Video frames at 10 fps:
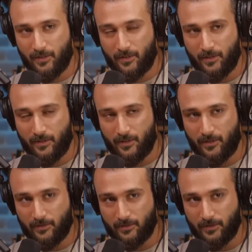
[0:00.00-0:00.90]
Well, an
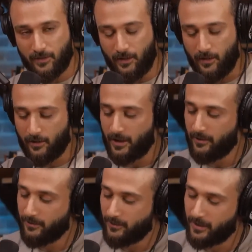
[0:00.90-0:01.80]
hour and 20. Oh, okay.
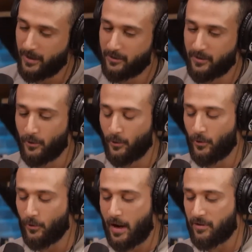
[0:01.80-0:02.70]
Almost. Okay, so
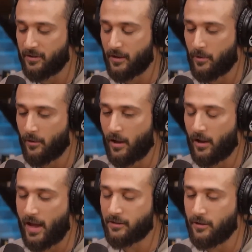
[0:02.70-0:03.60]
we'll wrap this up, but
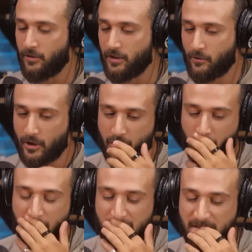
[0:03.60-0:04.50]
I'll ask you this
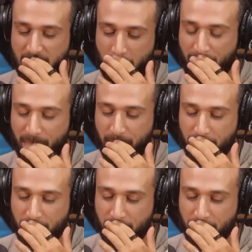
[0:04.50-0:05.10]
question, which is,